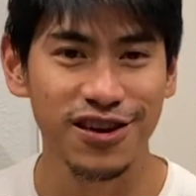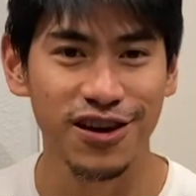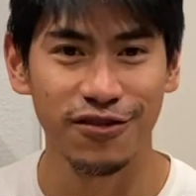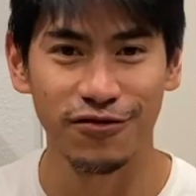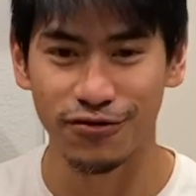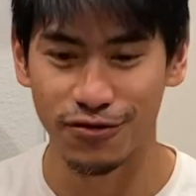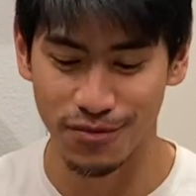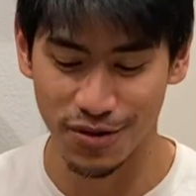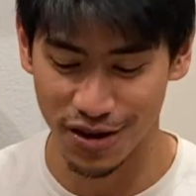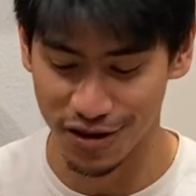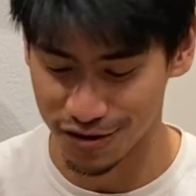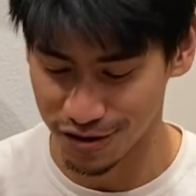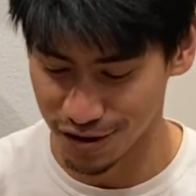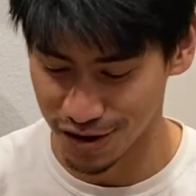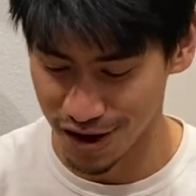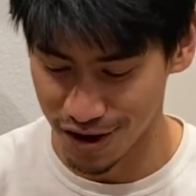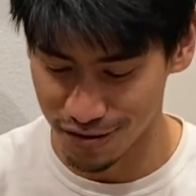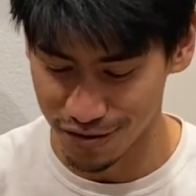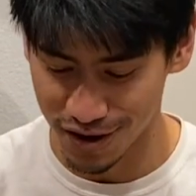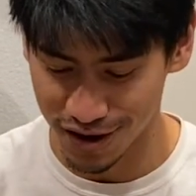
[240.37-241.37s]
it for me to
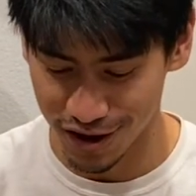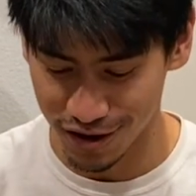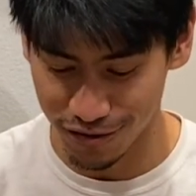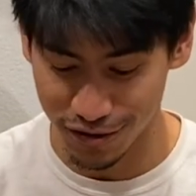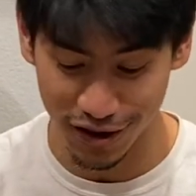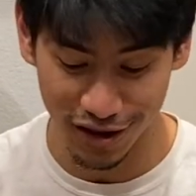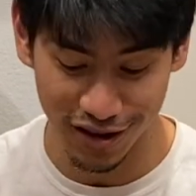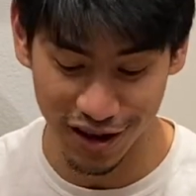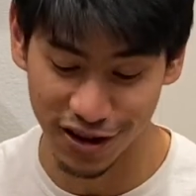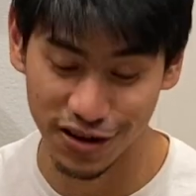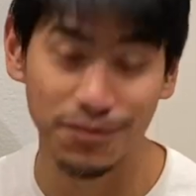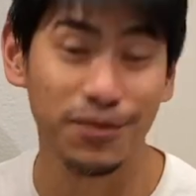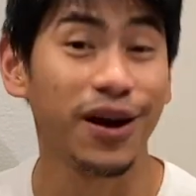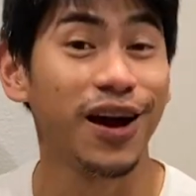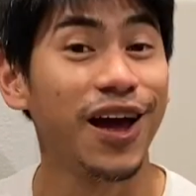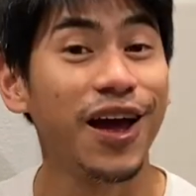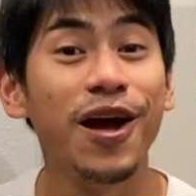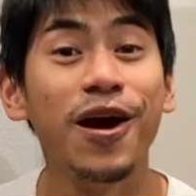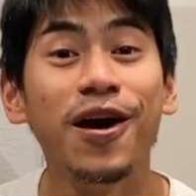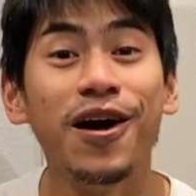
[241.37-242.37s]
get ready for the next
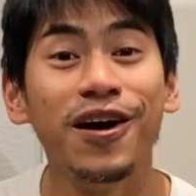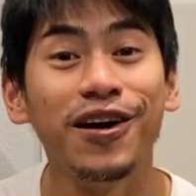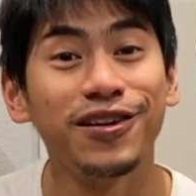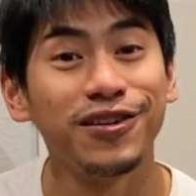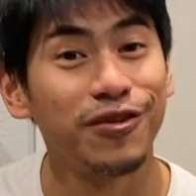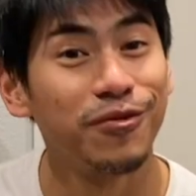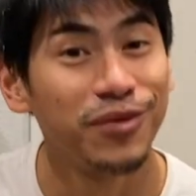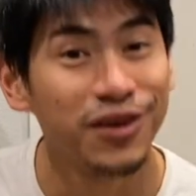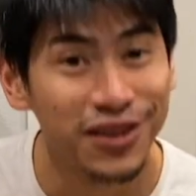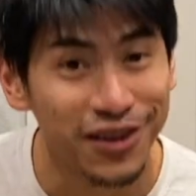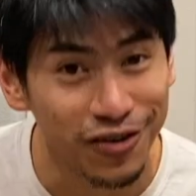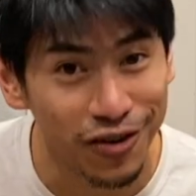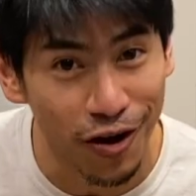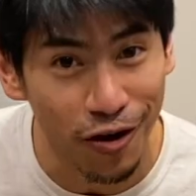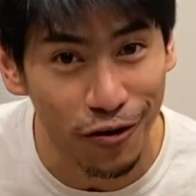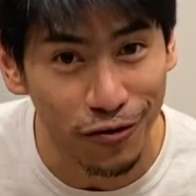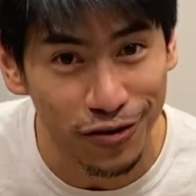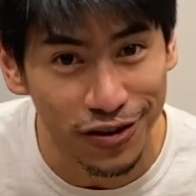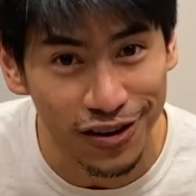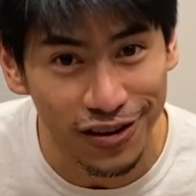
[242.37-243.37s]
bite. So I'm gonna
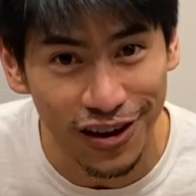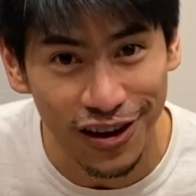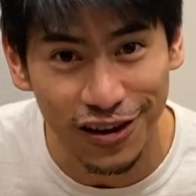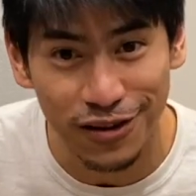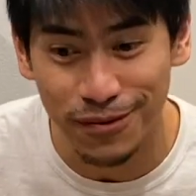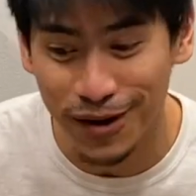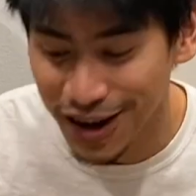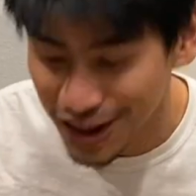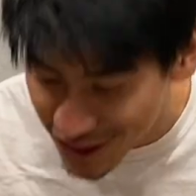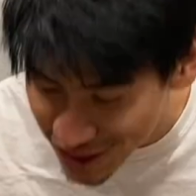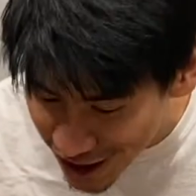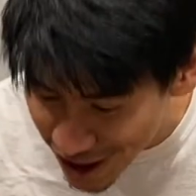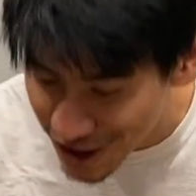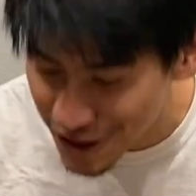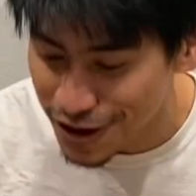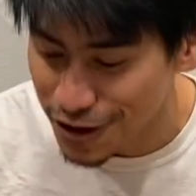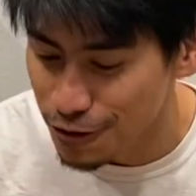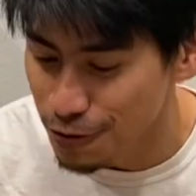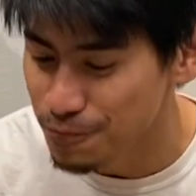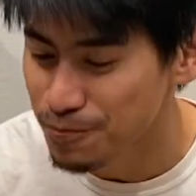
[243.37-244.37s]
go for the next bite. Thank
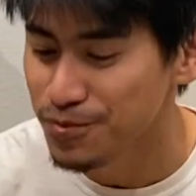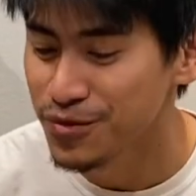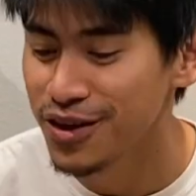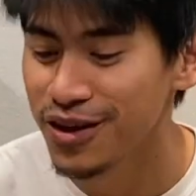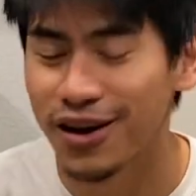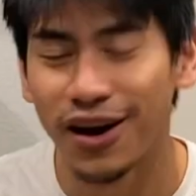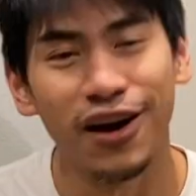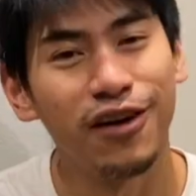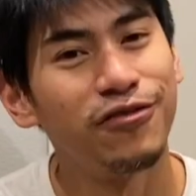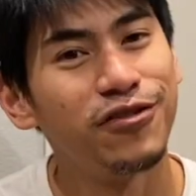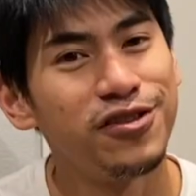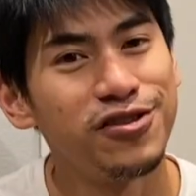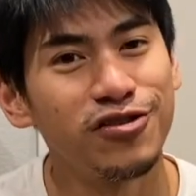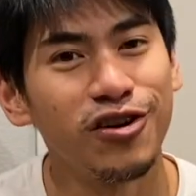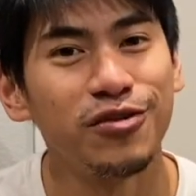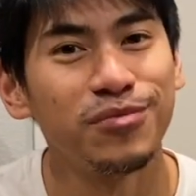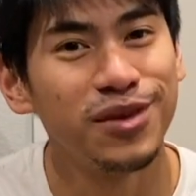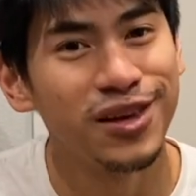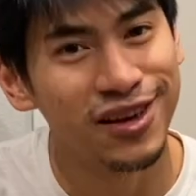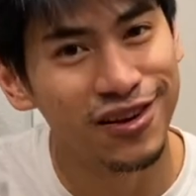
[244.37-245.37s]
you for
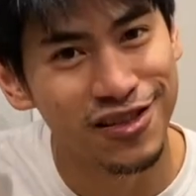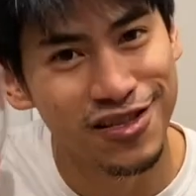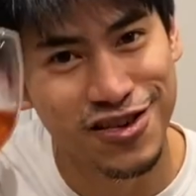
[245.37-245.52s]
joining, and